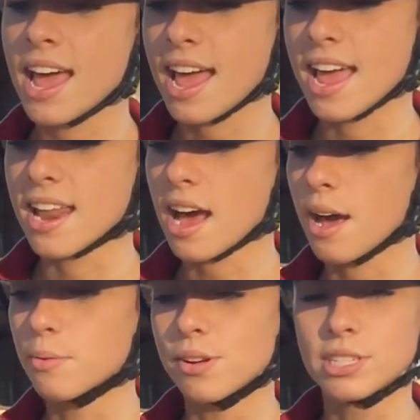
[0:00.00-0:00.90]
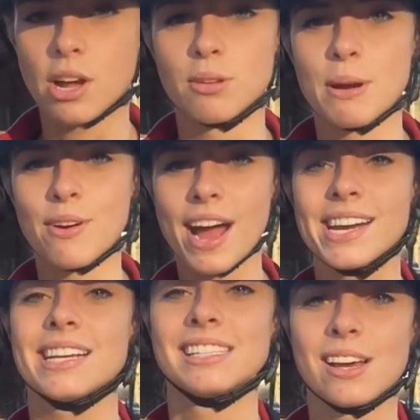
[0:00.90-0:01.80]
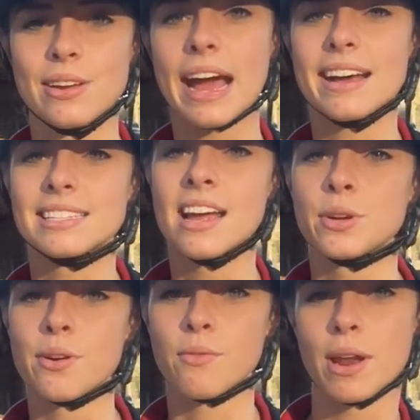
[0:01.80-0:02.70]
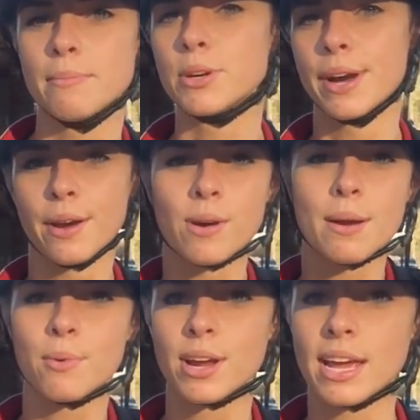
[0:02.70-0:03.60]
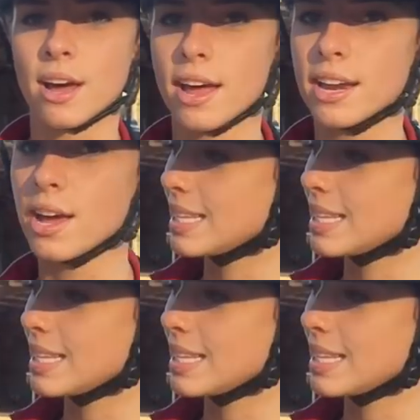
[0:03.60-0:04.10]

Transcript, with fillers: and I will talk through my ride and tell you guys sort of what I'm doing, what I'm working on.